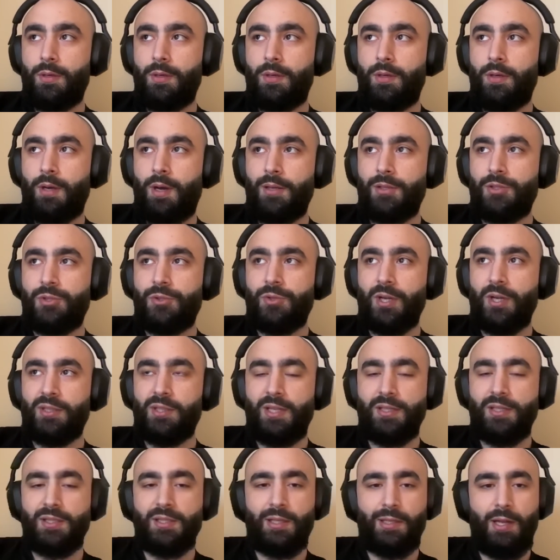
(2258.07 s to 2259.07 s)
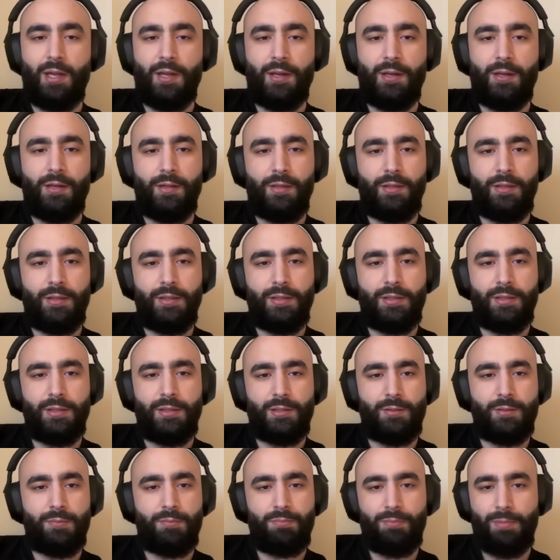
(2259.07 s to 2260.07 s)
construct on Solana
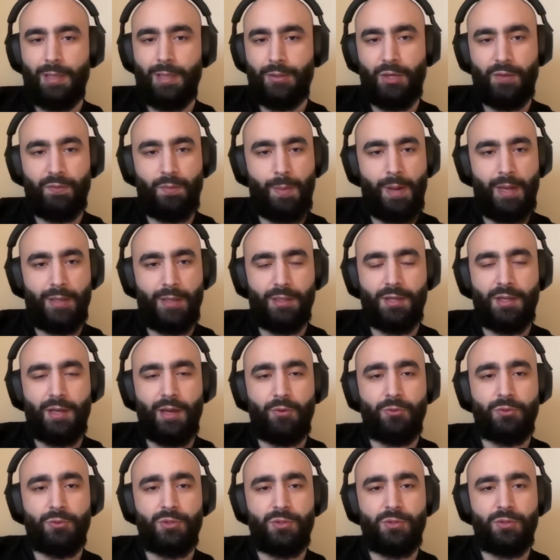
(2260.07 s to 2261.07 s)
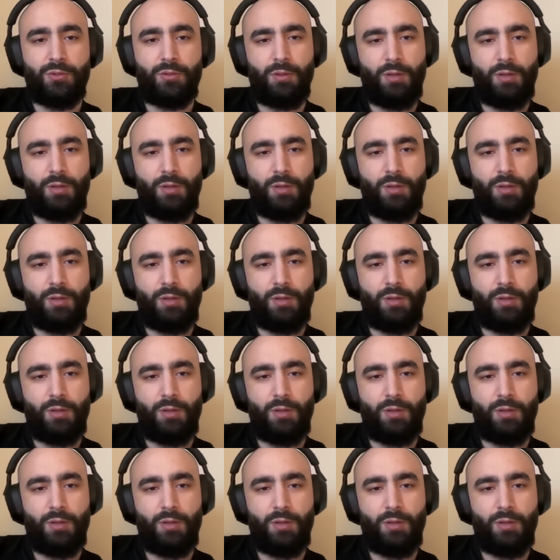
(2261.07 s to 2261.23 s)
is like you have a bank account